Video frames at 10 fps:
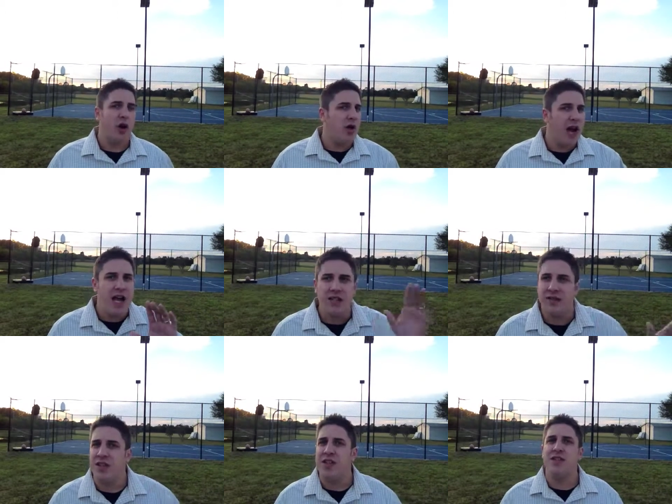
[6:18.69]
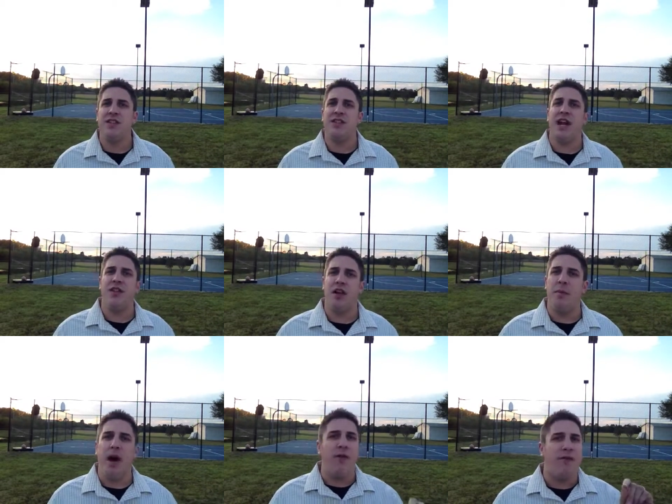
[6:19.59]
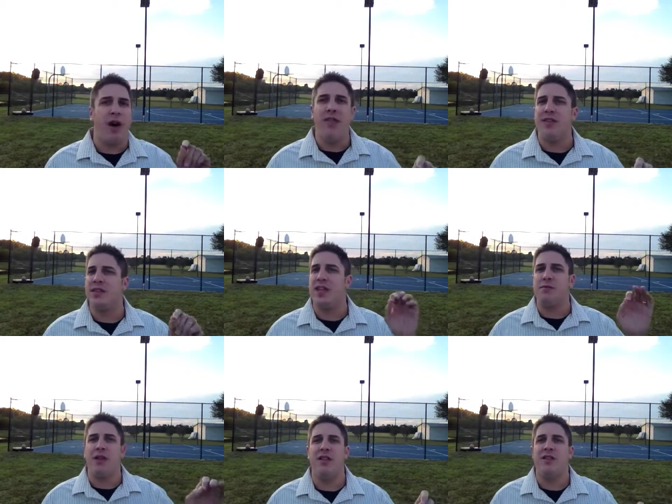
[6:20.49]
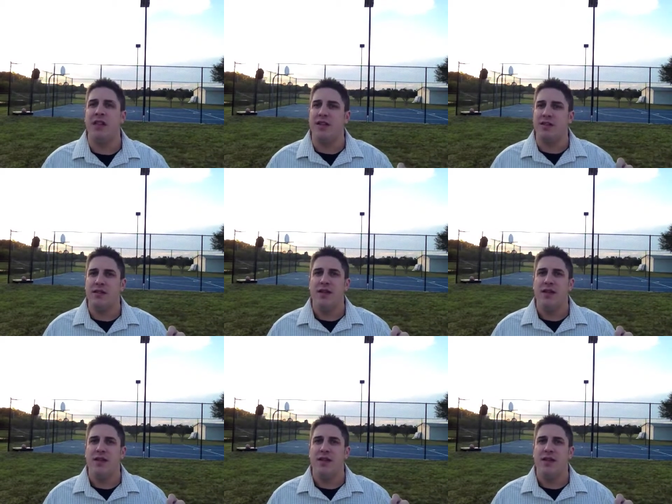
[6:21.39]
all kinds of statistics out there about fatherless kids, motherless kids.